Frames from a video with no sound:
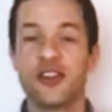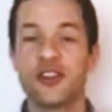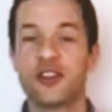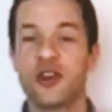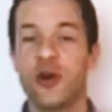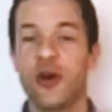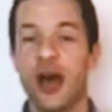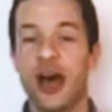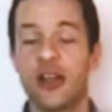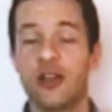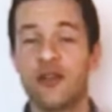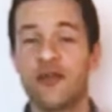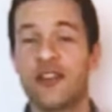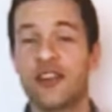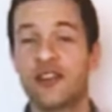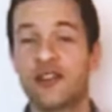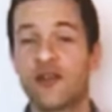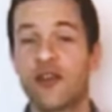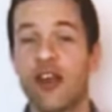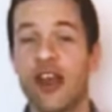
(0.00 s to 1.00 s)
So I
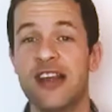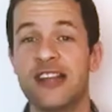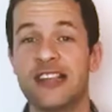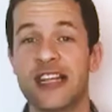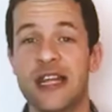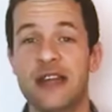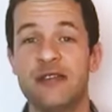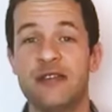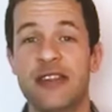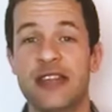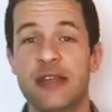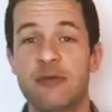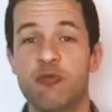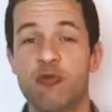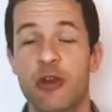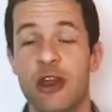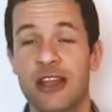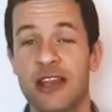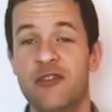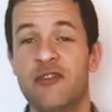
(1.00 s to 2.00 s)
love this phrase,
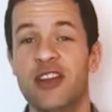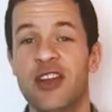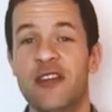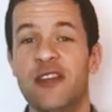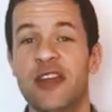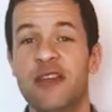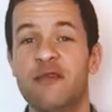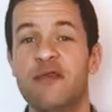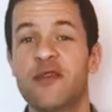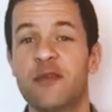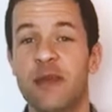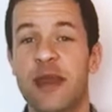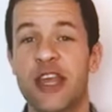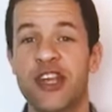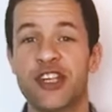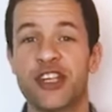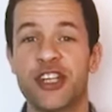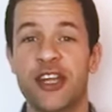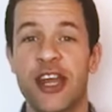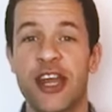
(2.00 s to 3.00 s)
we're living in the
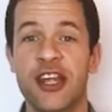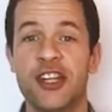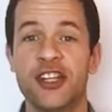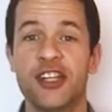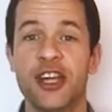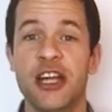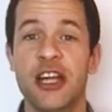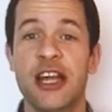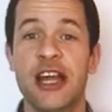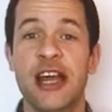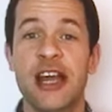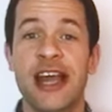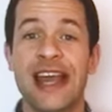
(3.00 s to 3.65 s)
information age.